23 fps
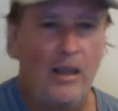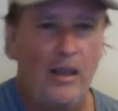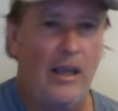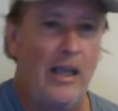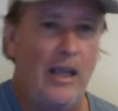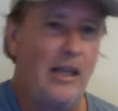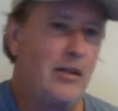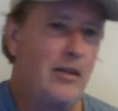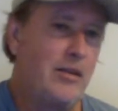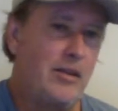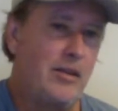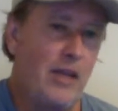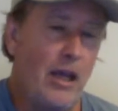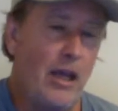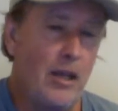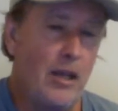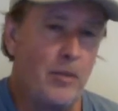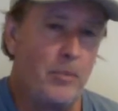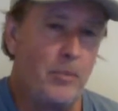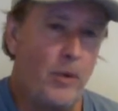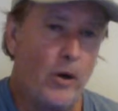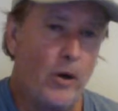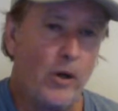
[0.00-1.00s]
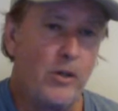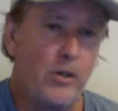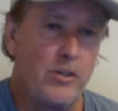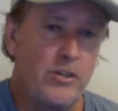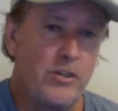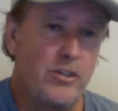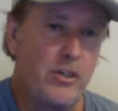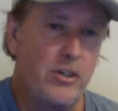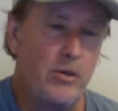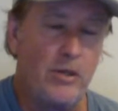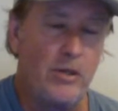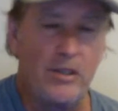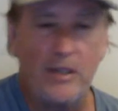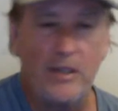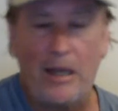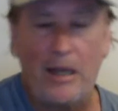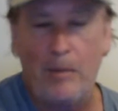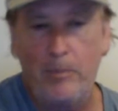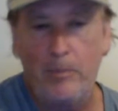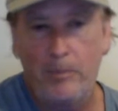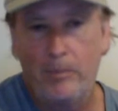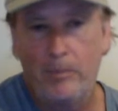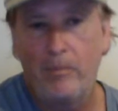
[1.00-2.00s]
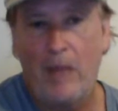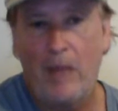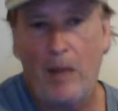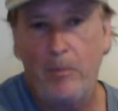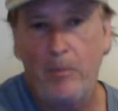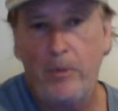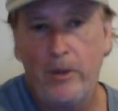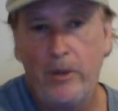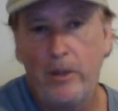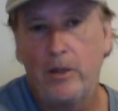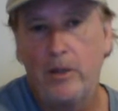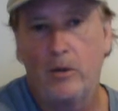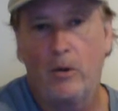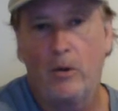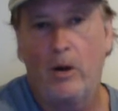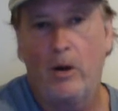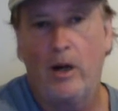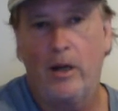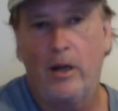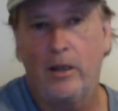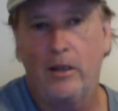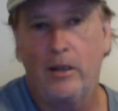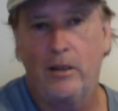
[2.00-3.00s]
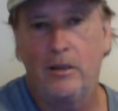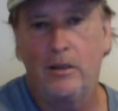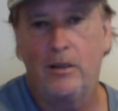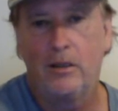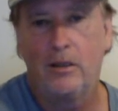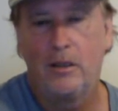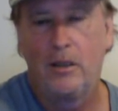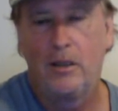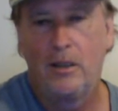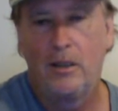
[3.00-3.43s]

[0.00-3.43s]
And the other part of the series, I put in erotica.